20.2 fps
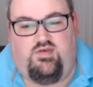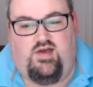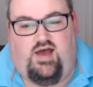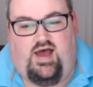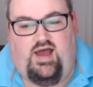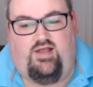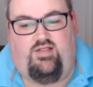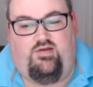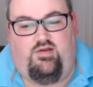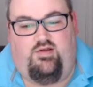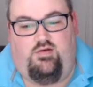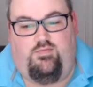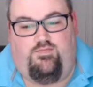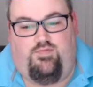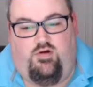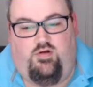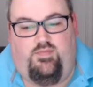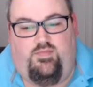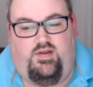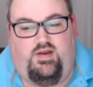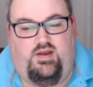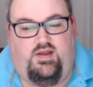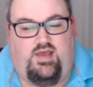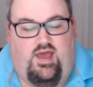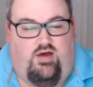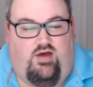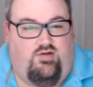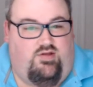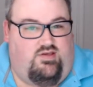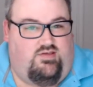Island Bourbon
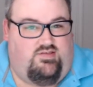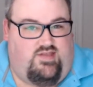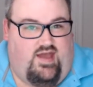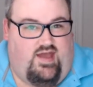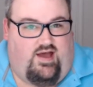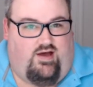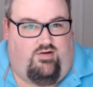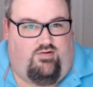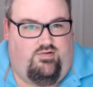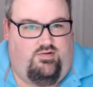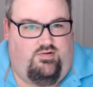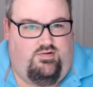County Stout.